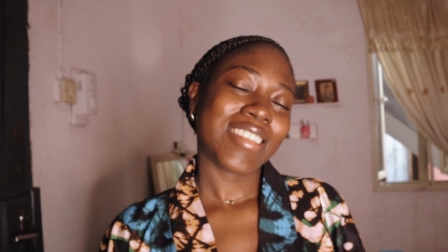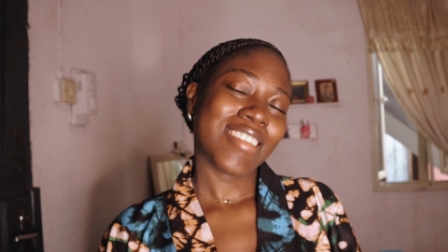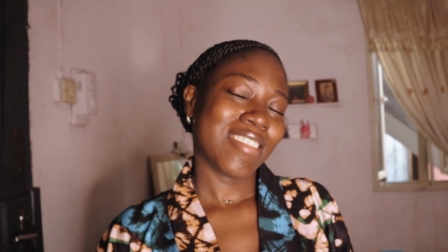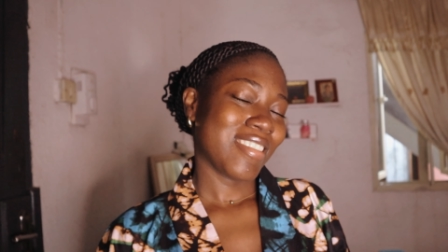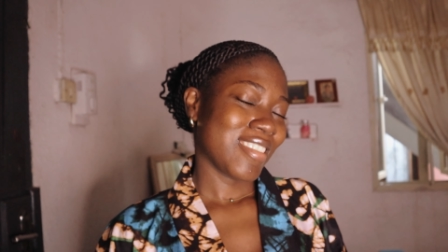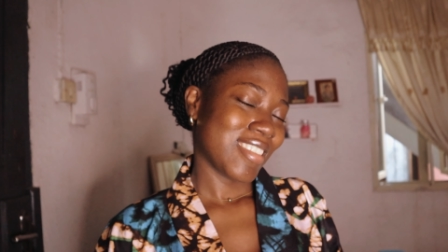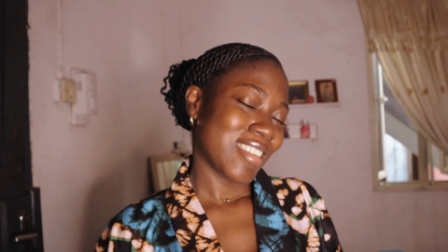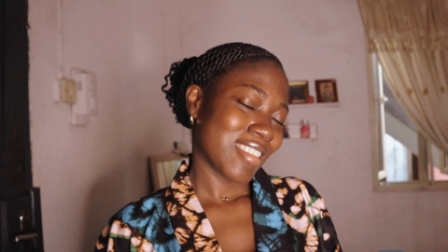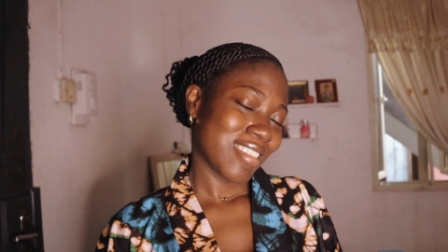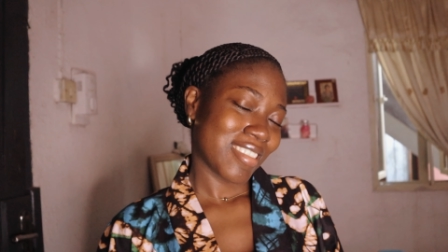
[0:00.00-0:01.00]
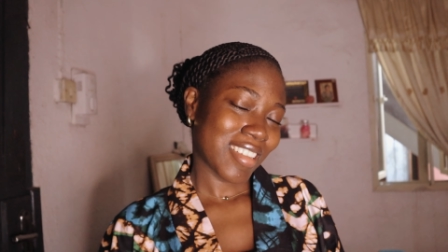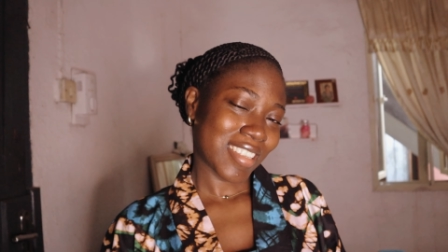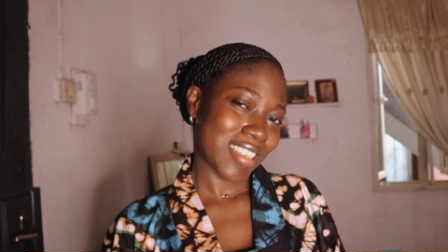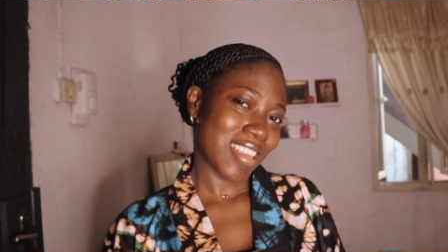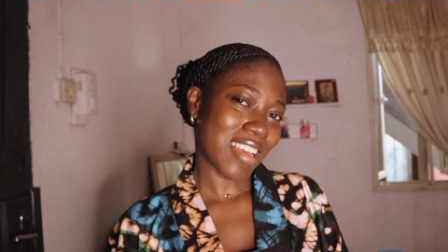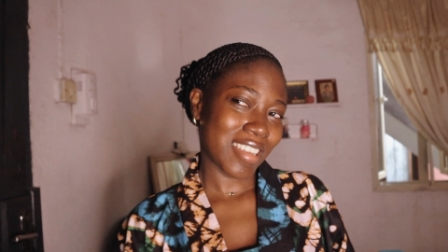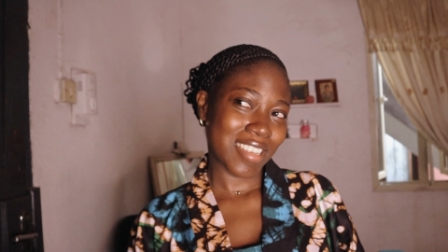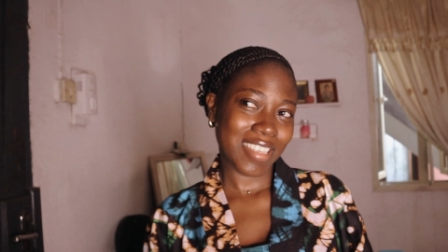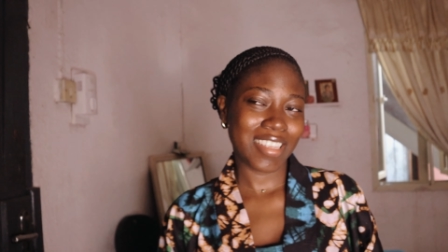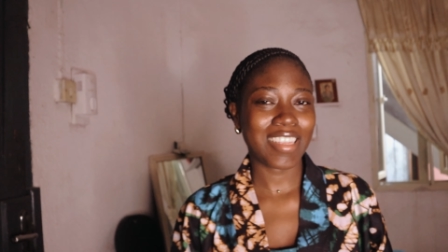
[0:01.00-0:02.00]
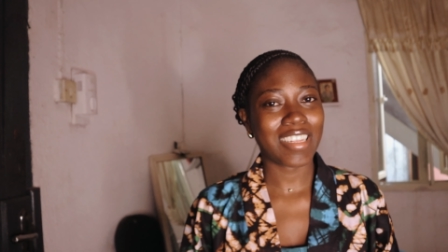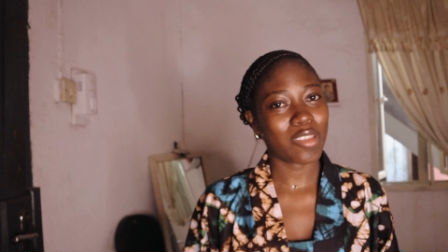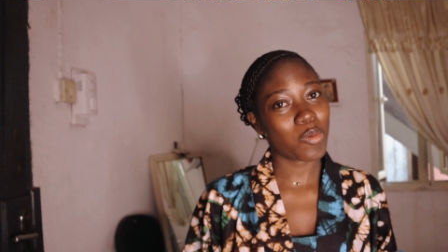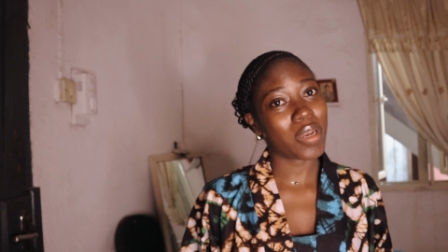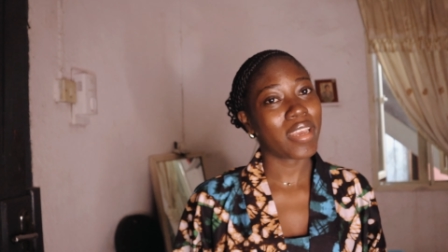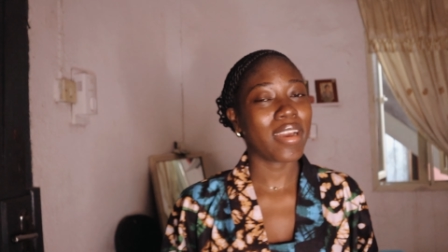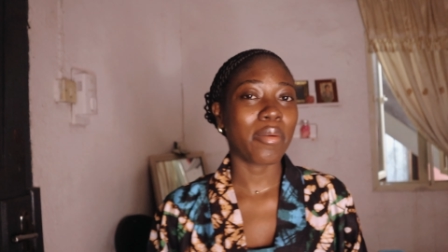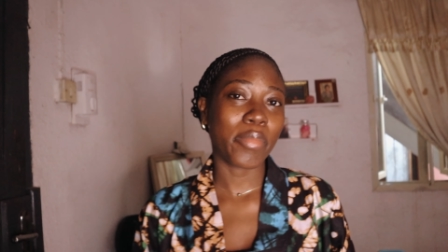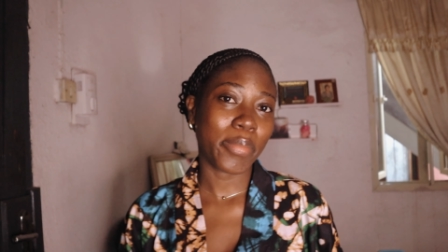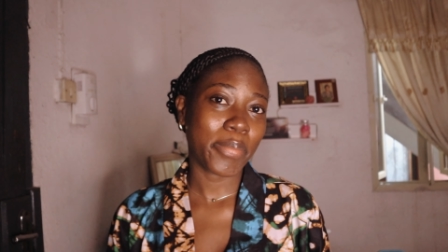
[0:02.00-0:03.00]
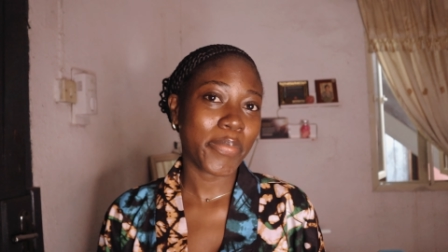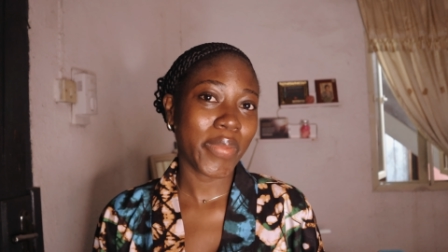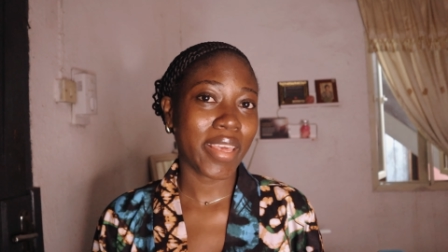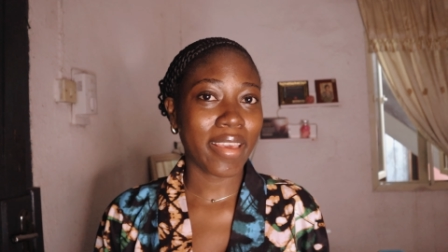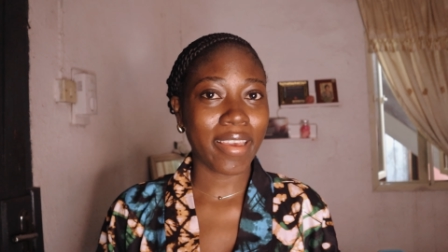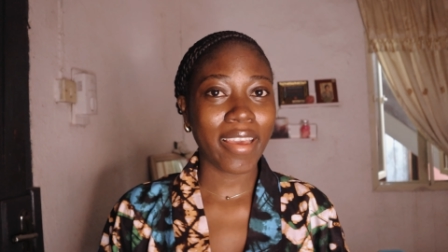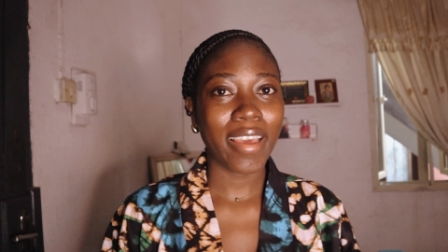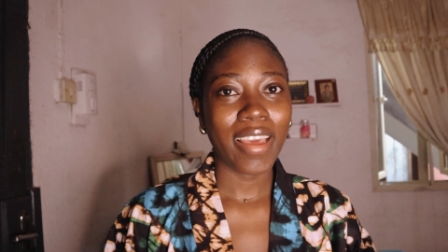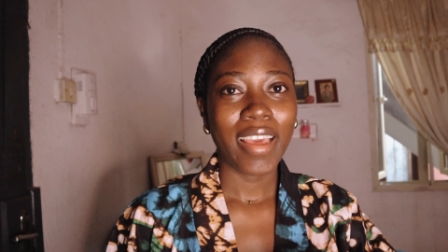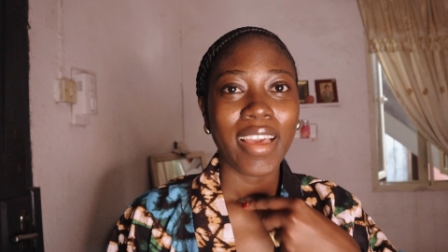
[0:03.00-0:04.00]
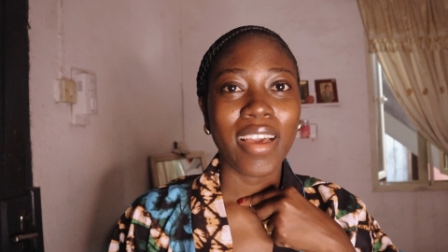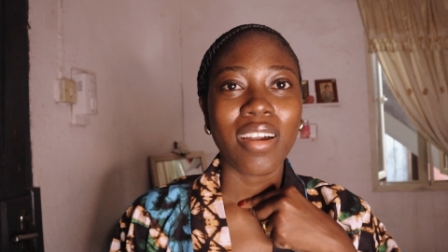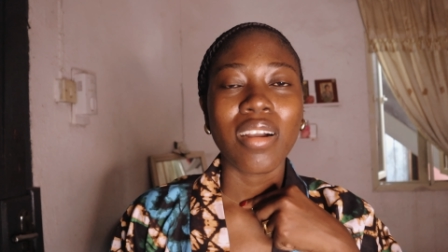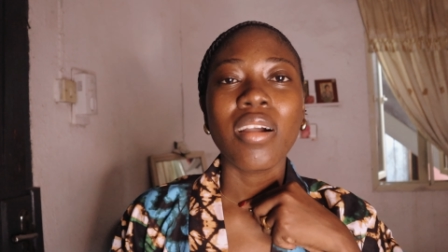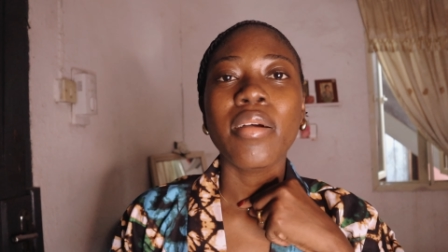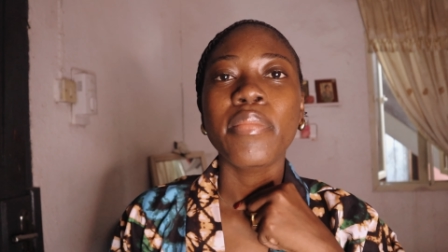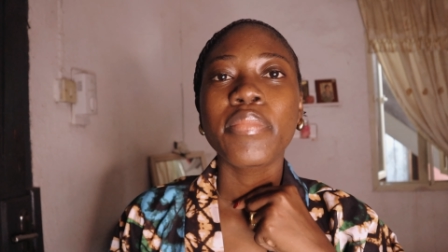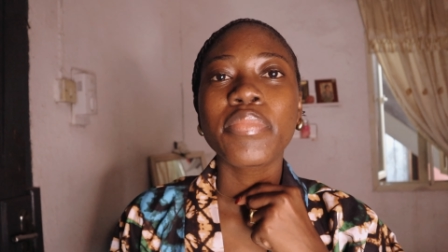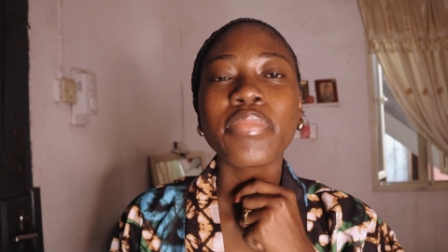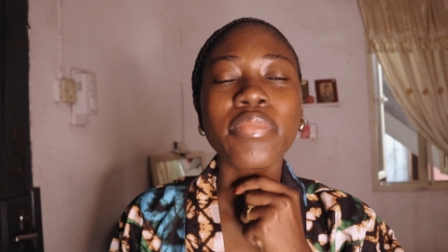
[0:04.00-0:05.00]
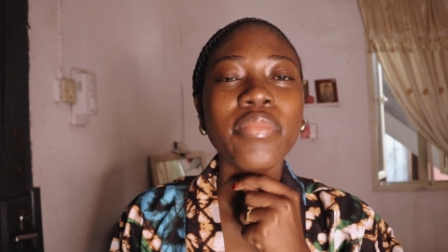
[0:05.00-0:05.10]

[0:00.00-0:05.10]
So that's it guys, that's why I'm here. Um,